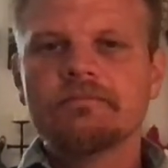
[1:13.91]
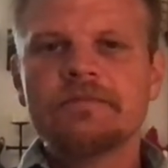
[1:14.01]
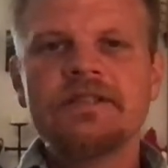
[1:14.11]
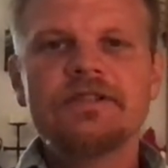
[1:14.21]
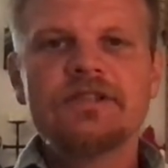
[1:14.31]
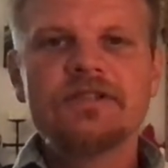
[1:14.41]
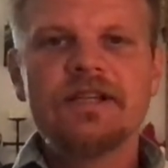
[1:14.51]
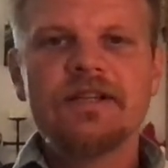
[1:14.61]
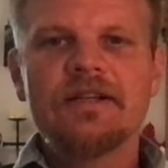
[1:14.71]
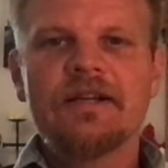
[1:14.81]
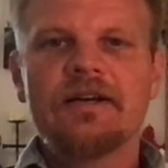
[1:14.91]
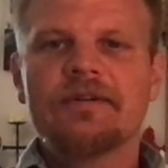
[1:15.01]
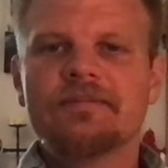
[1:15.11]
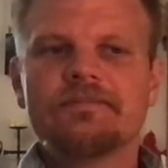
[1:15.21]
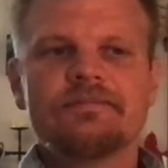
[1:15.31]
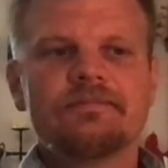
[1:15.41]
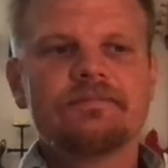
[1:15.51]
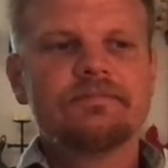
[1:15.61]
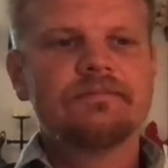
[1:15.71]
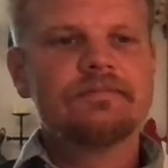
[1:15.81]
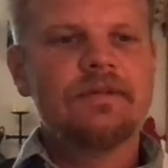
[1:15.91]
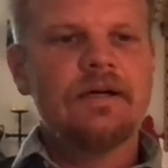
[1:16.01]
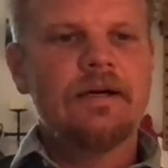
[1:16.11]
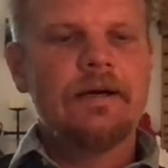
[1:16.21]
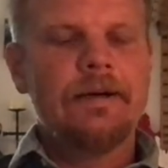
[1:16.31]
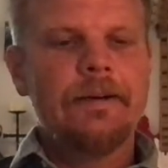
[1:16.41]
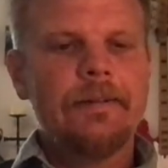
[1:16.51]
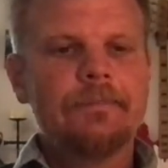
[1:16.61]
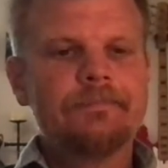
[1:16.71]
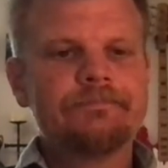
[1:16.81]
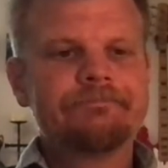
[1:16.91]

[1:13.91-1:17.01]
easier said than done. Um,